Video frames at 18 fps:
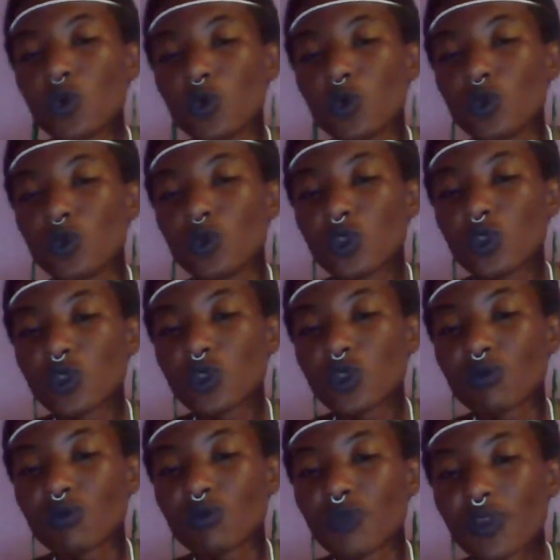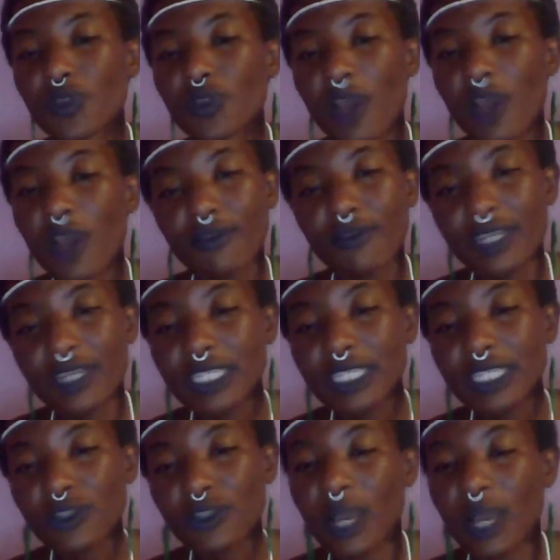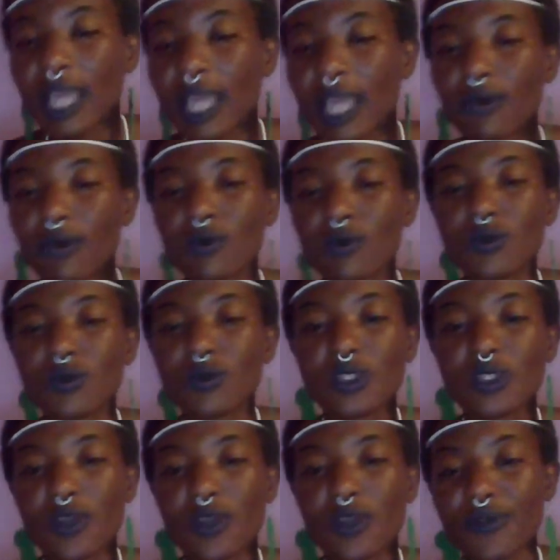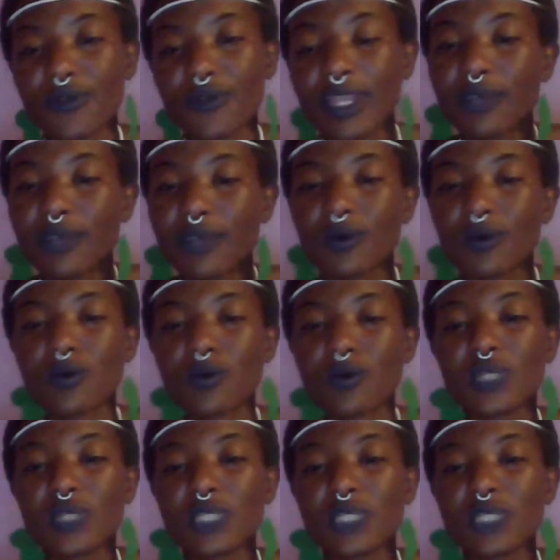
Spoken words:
who's not really trying or who's not ready or